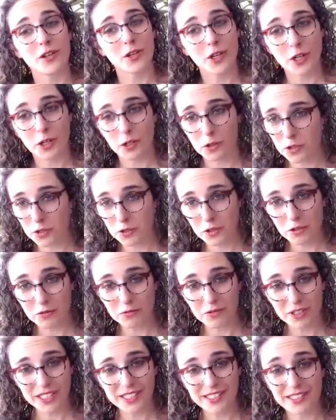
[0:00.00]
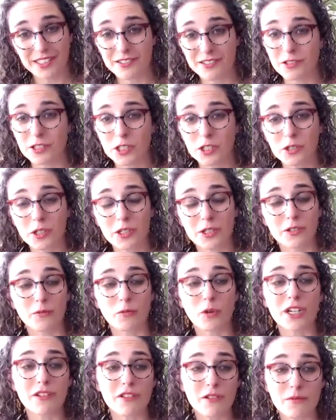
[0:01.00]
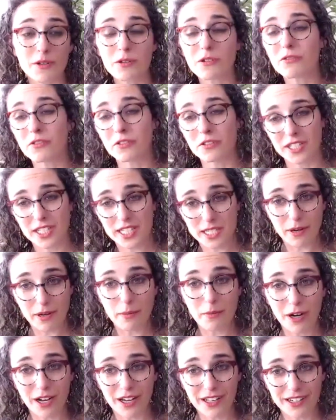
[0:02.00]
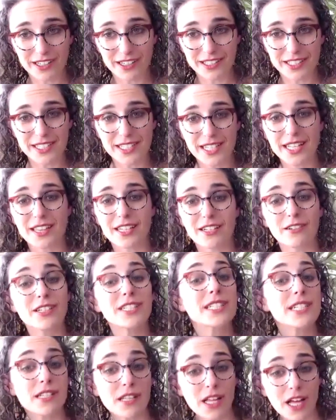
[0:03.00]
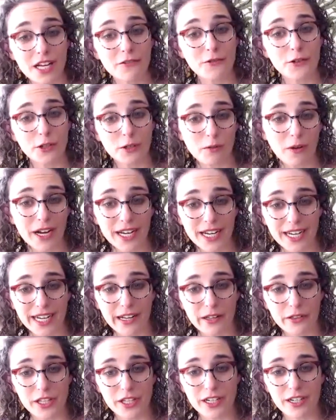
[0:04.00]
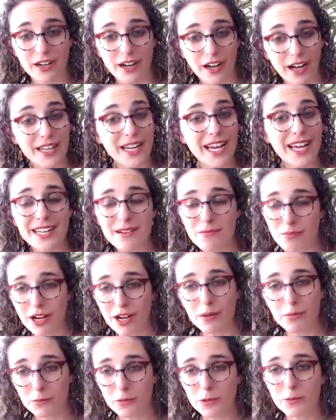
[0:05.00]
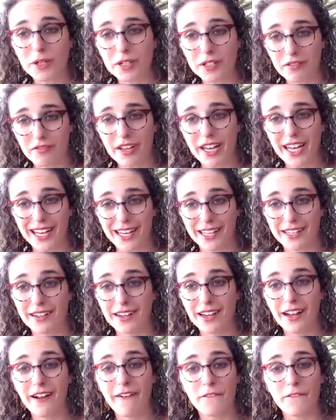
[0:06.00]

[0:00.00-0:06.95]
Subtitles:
Go do your research. One of the beautiful things about product is that there is a lot of good writing out there on any problem you might have had.